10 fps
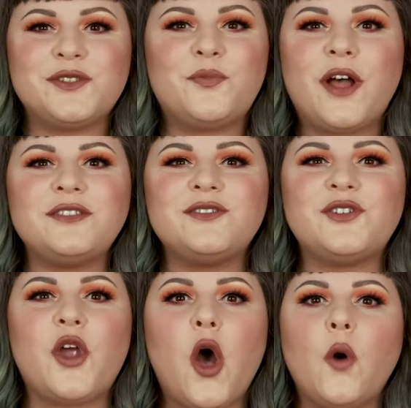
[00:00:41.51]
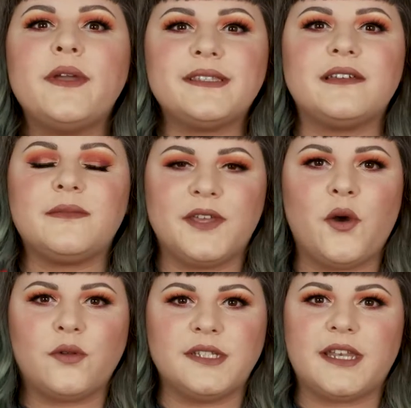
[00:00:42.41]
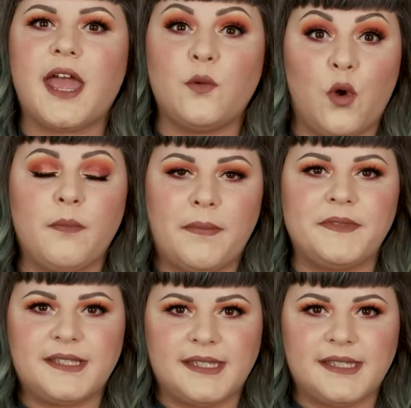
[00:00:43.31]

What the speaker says: So bronzers are always going to be golden and warm up the